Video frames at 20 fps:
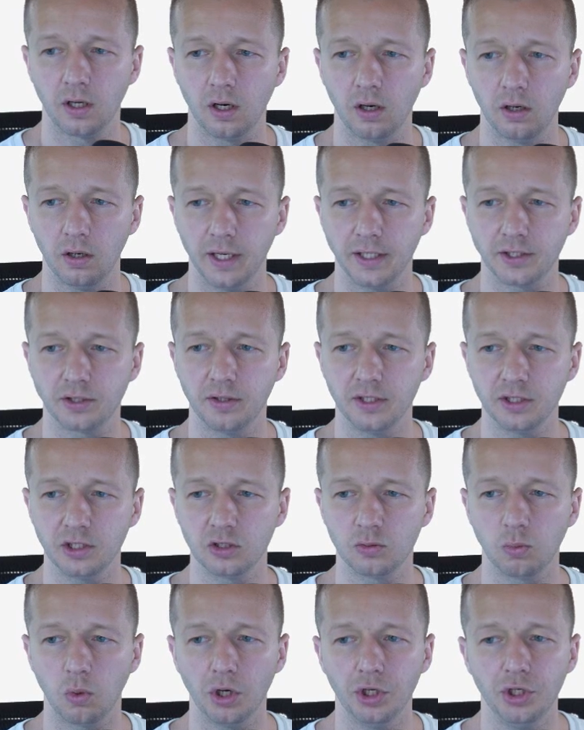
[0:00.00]
All right. So this
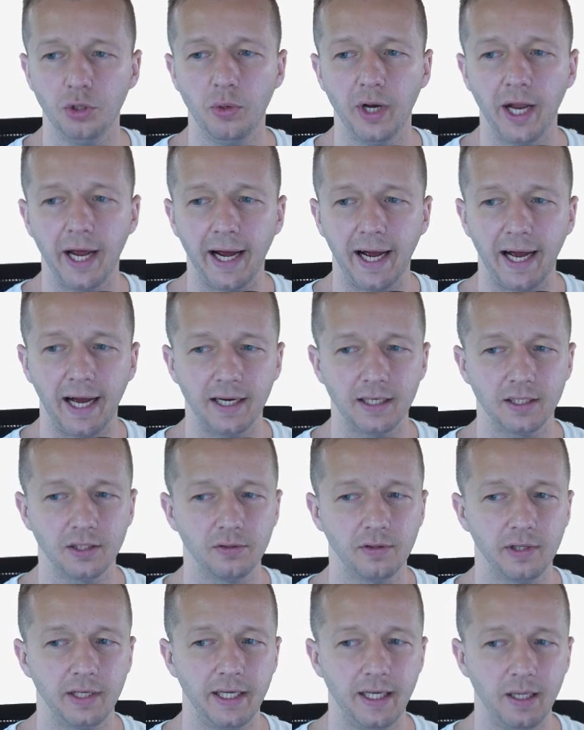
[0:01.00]
is where you would add
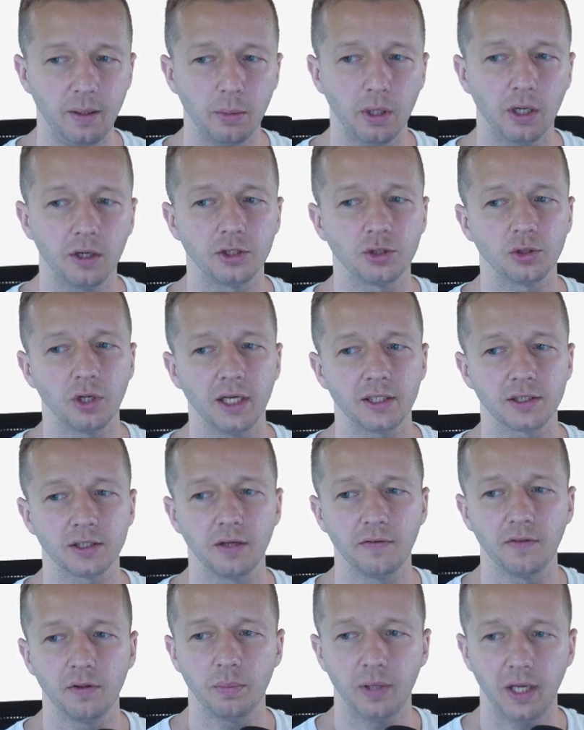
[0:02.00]
the email address
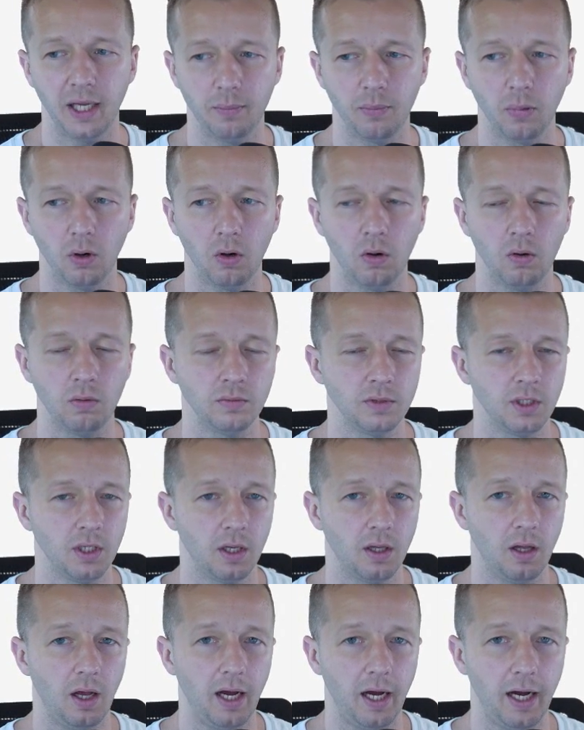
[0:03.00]
of the people
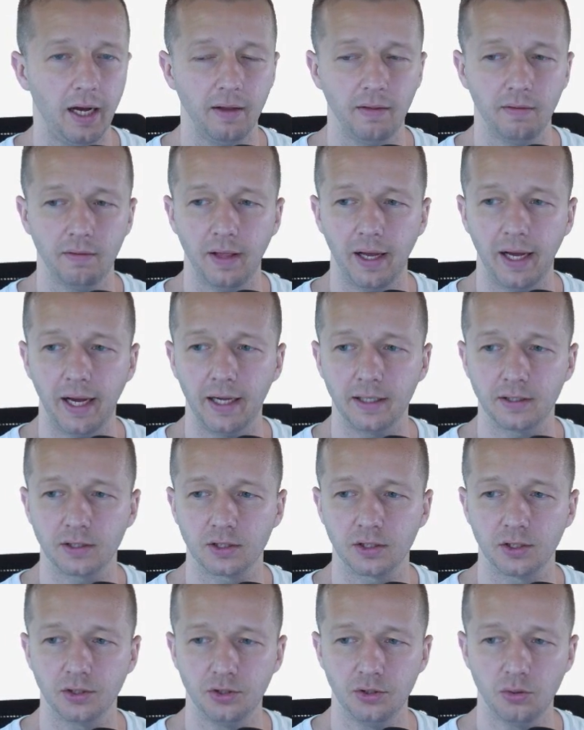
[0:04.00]
uh,
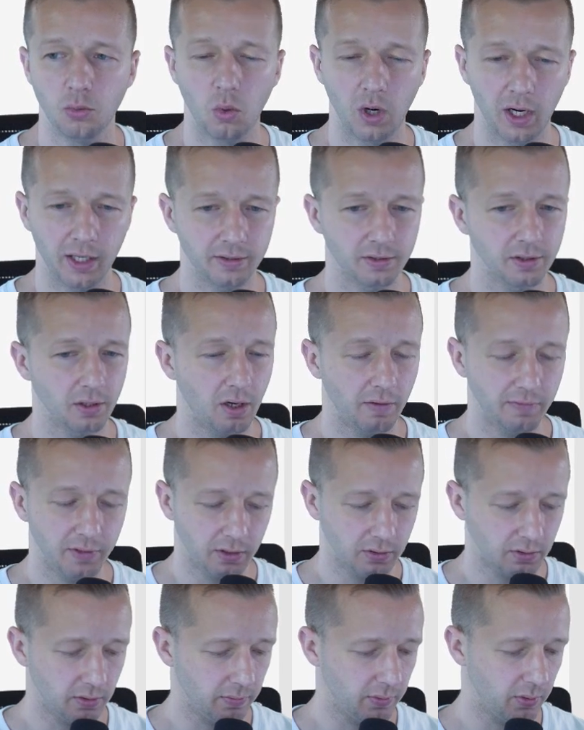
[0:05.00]
that you want,
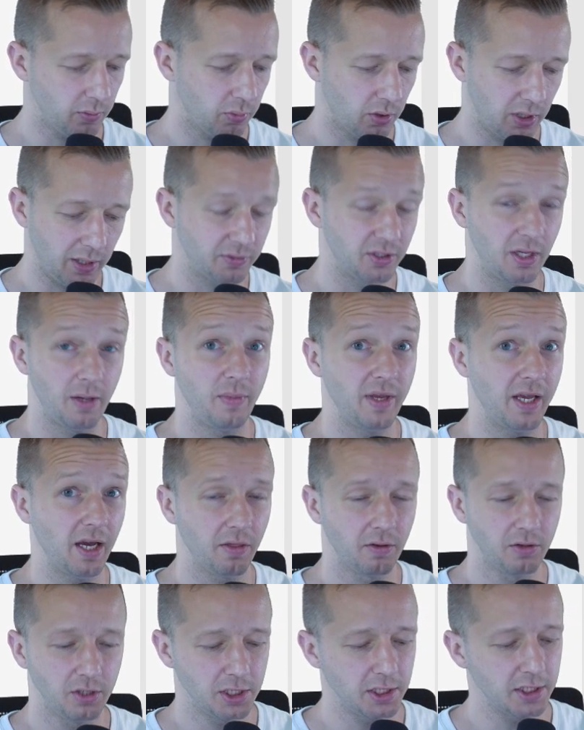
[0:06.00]
obviously, perhaps they be
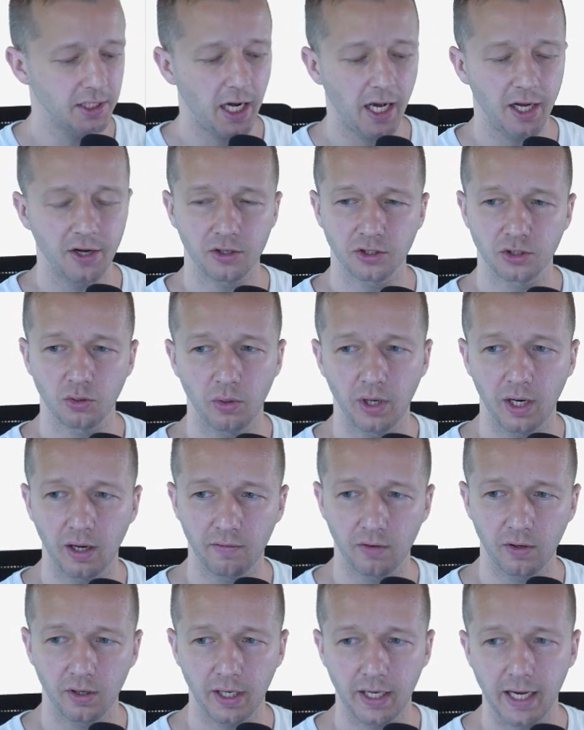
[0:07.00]
other designers or
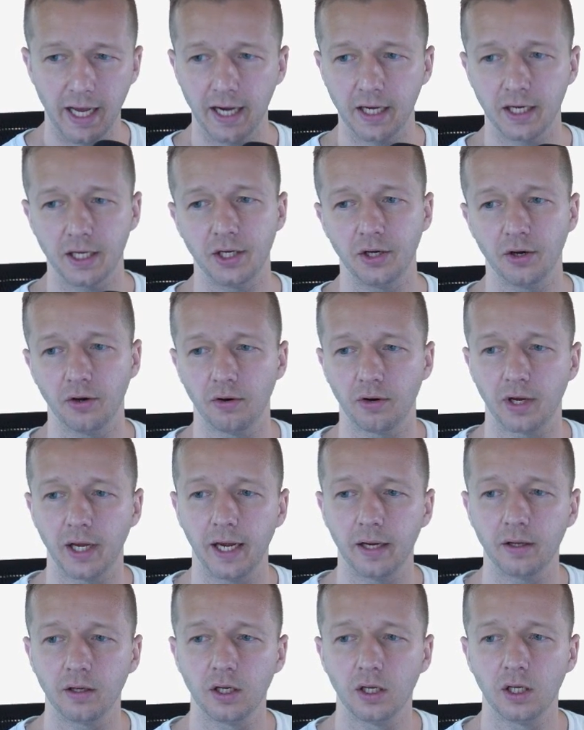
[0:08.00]
whatever, and add it here,
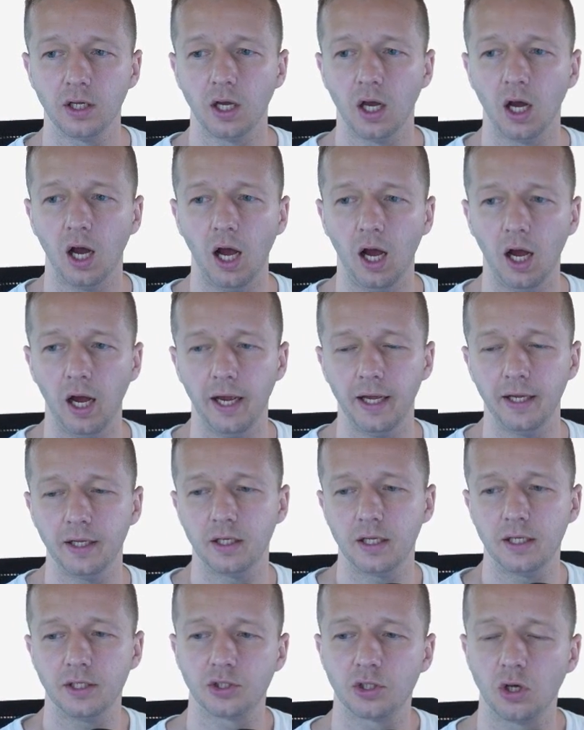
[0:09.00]
okay? Uh,
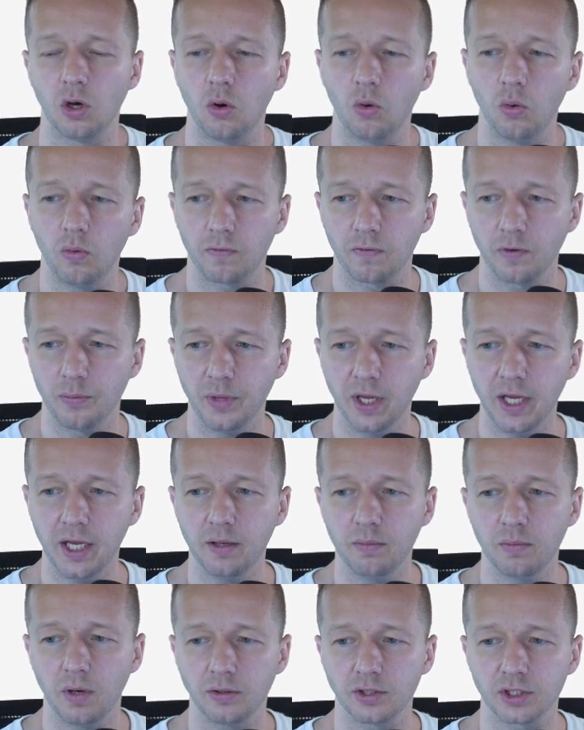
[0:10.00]
and so for
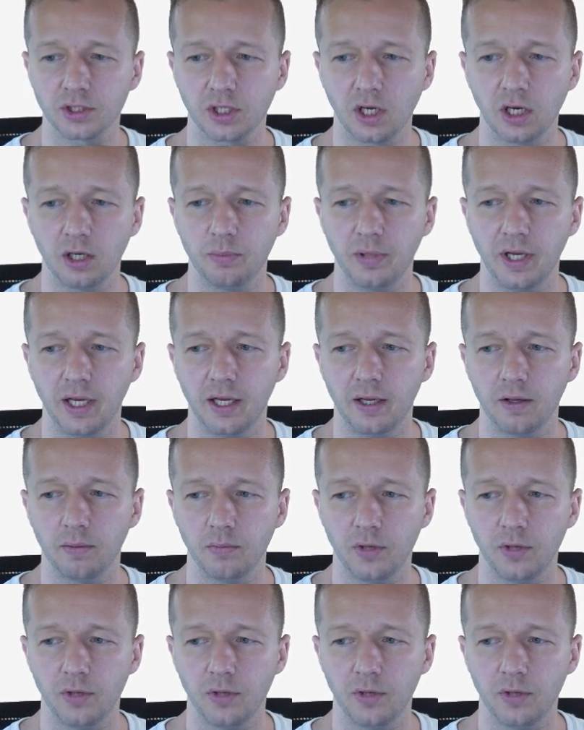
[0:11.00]
me, I'm just going to be